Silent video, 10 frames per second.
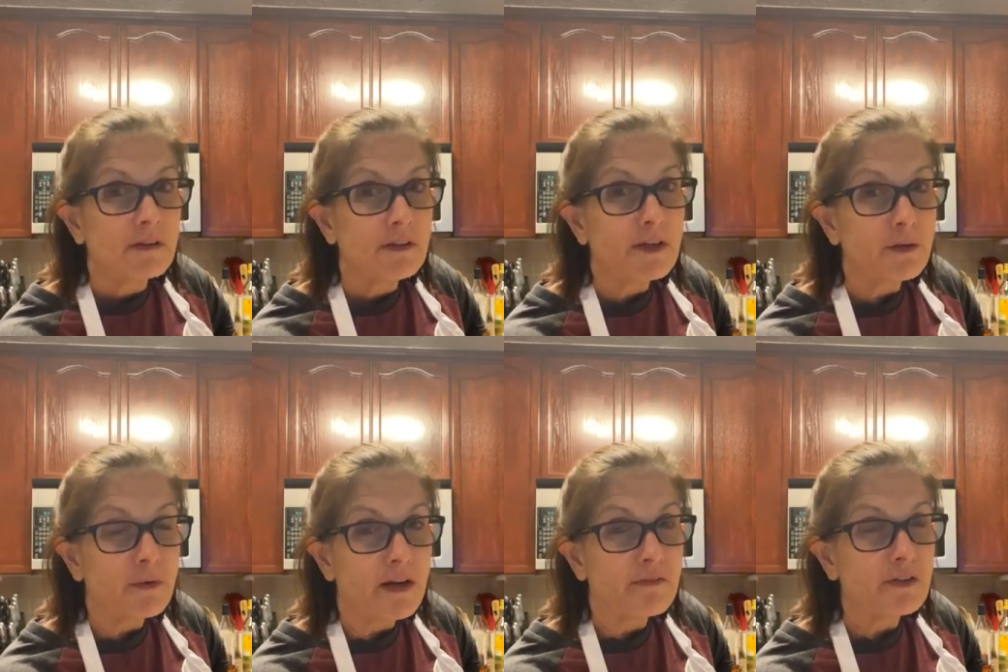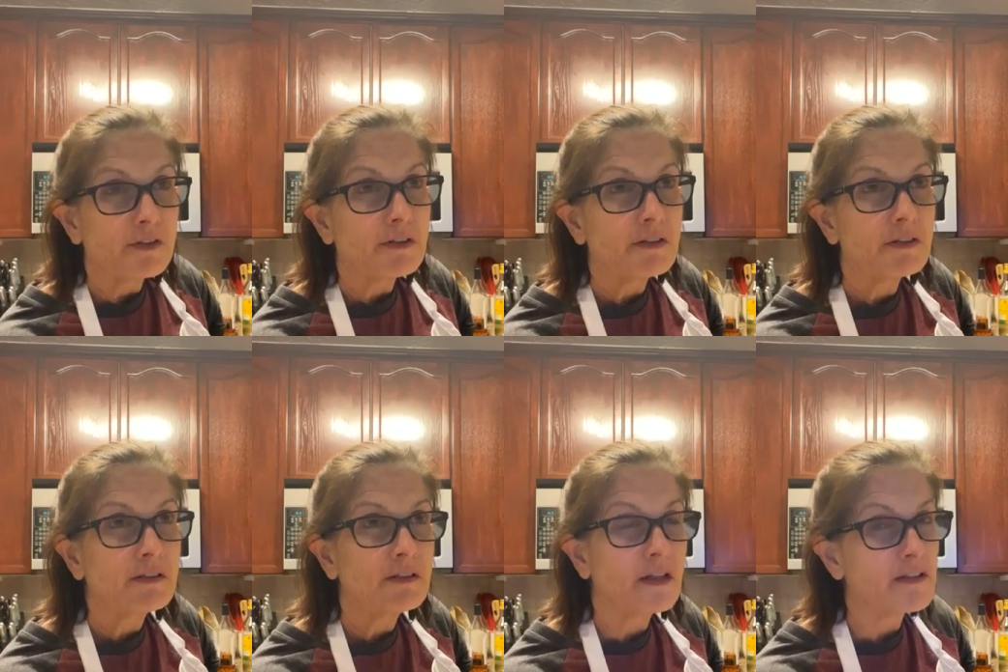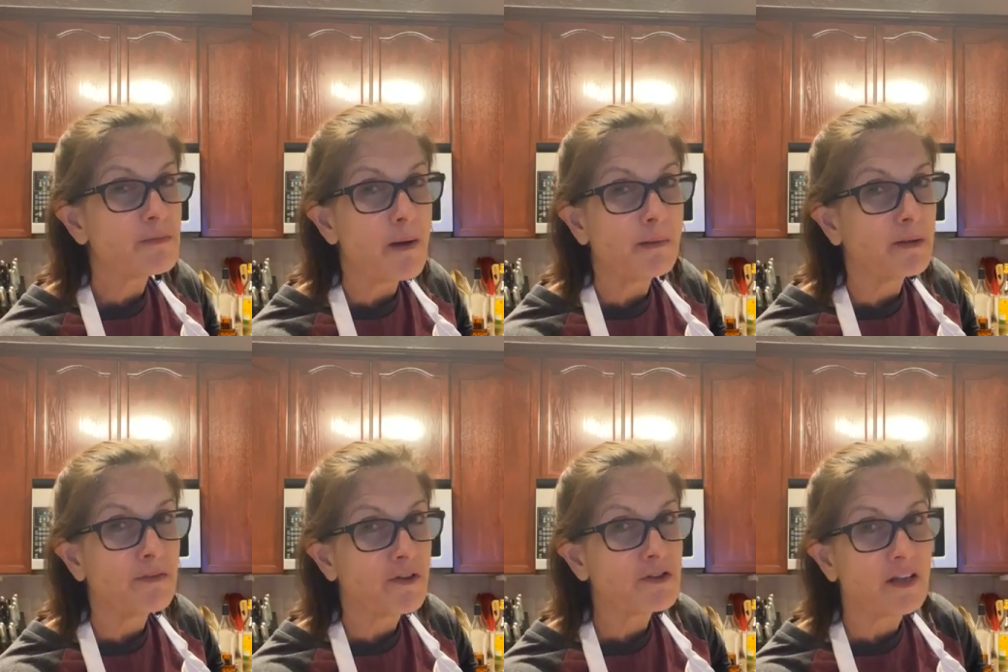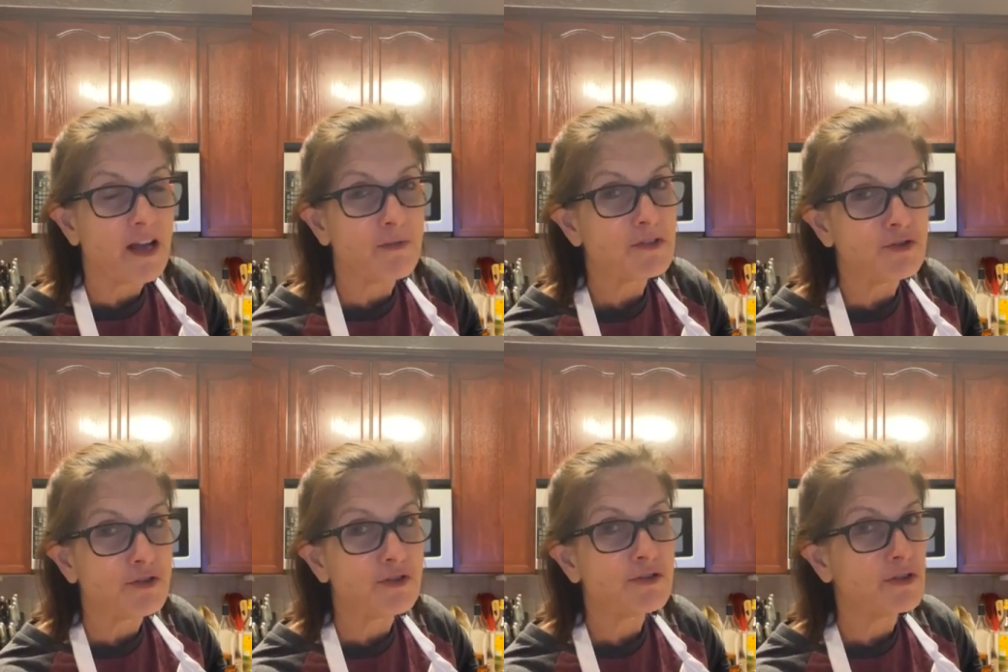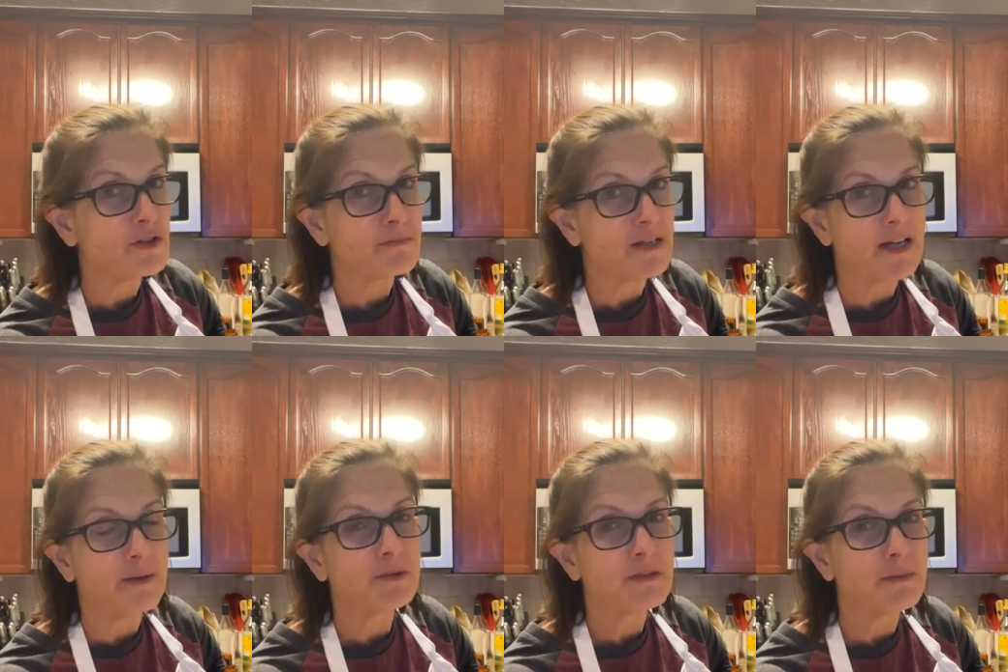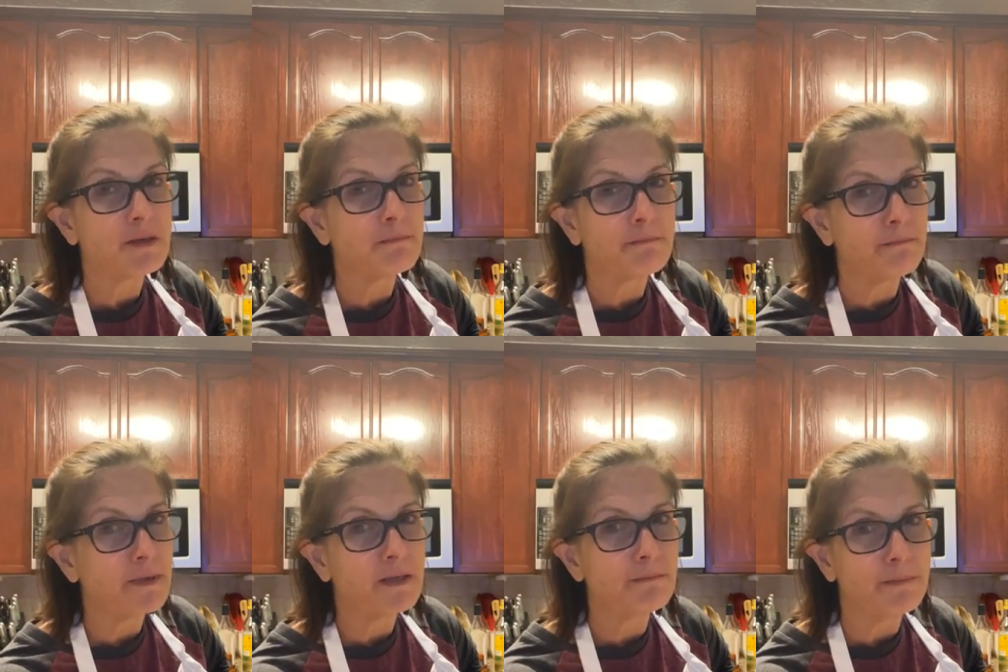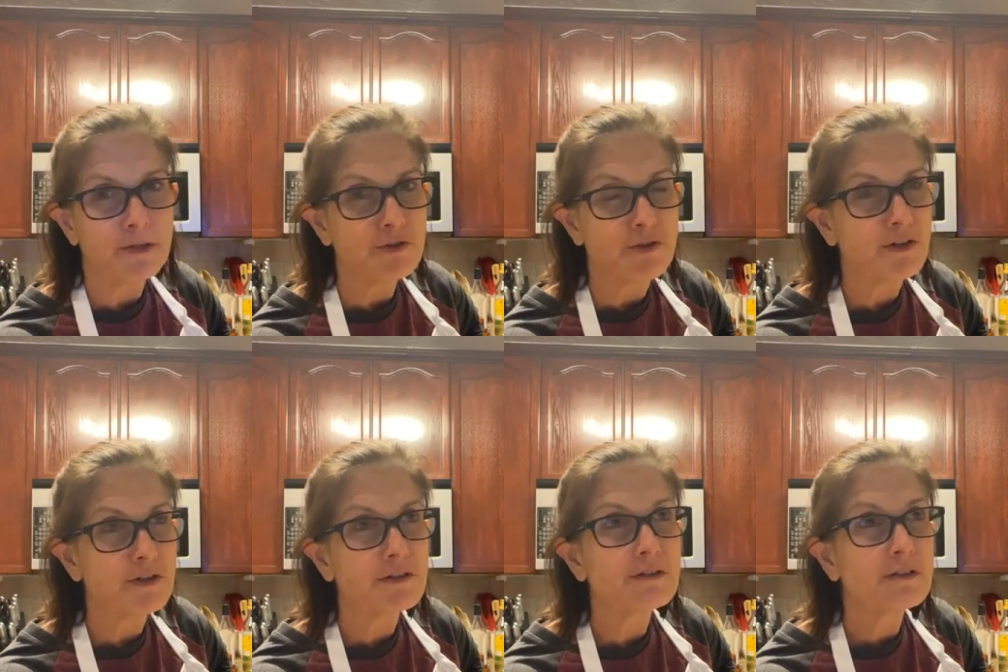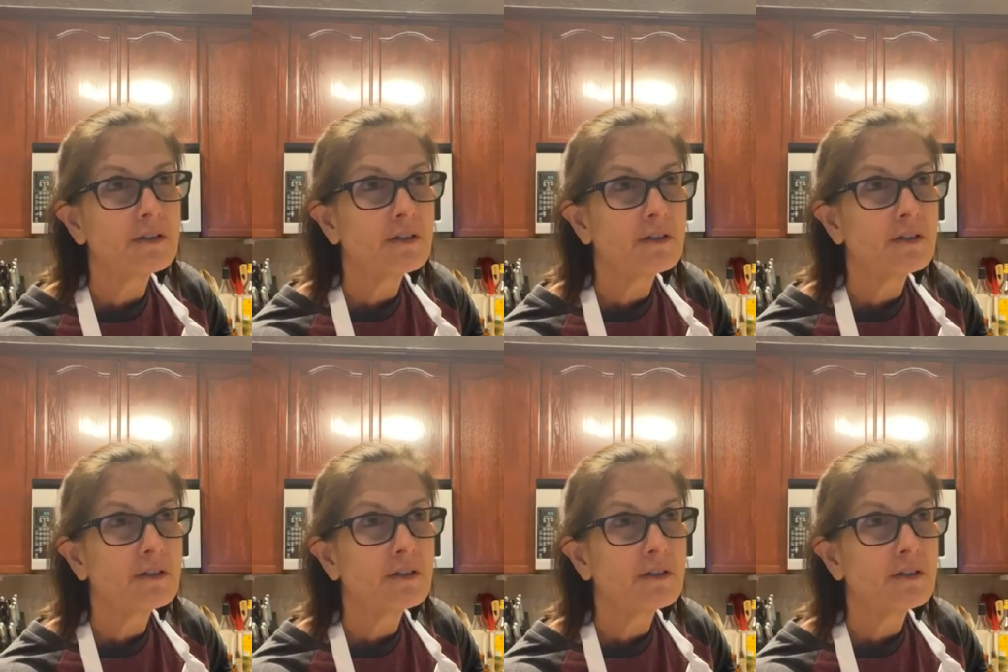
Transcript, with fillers: You know, whenever, you know, that's probably the first thing I was introduced to because my dad was a big, big beer drinker.